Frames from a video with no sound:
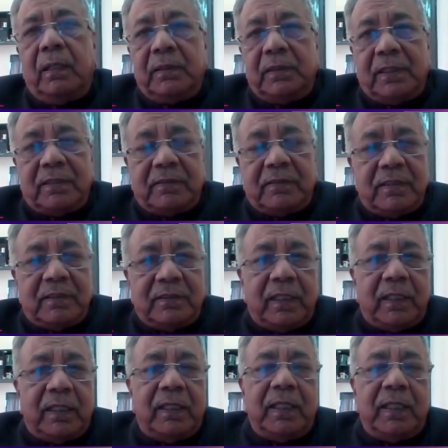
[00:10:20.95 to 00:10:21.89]
Justice
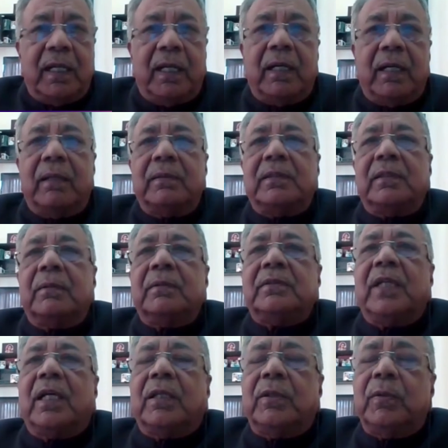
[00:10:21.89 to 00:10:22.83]
Sikri and
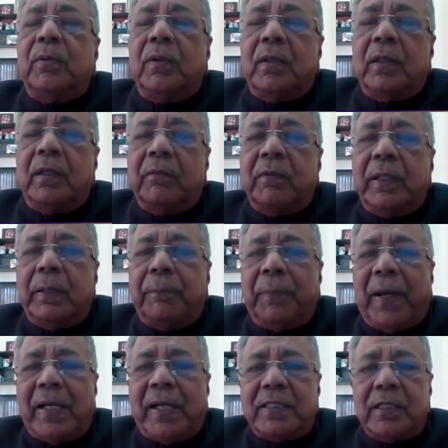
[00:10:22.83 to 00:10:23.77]
Chandyok are very
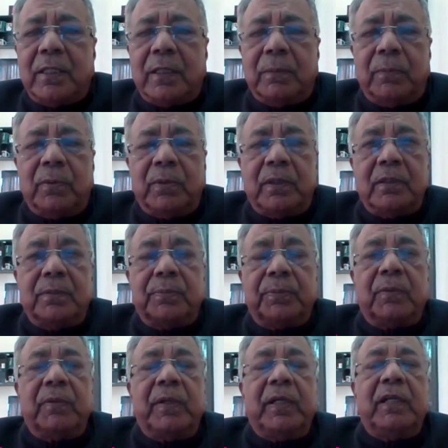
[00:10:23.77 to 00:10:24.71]
passionate about, is
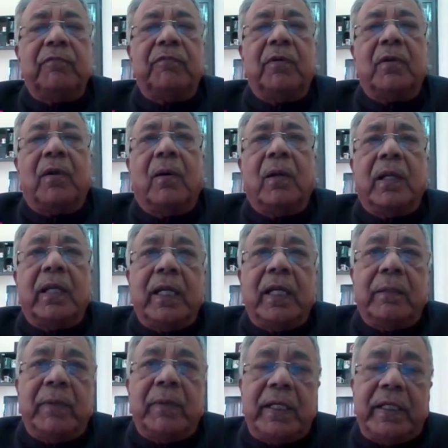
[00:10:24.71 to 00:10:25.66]
providing for
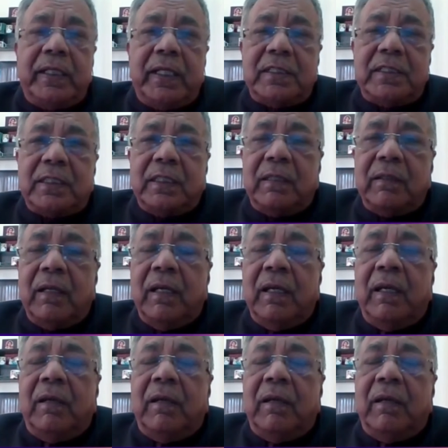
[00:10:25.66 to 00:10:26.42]
online mediation,